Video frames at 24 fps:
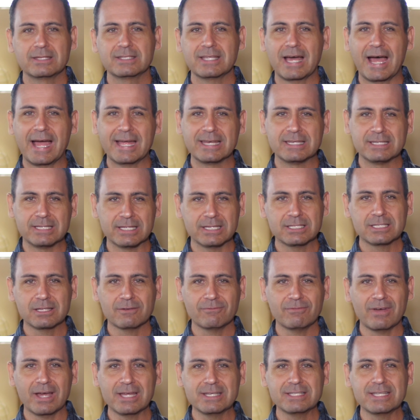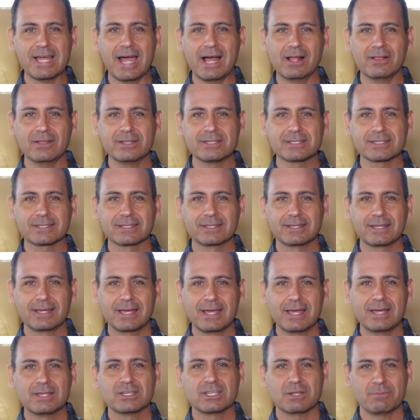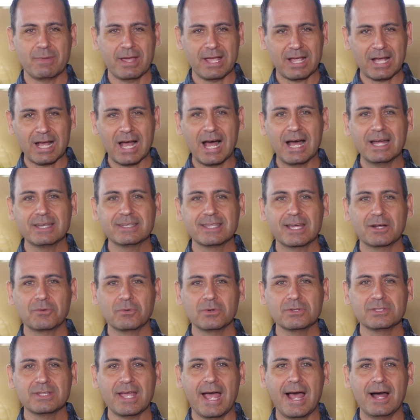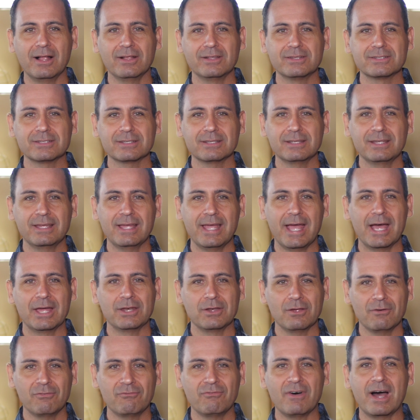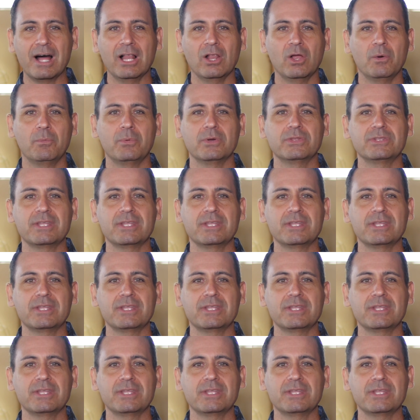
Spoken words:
to identify talent, to make contact with talent, and to follow up with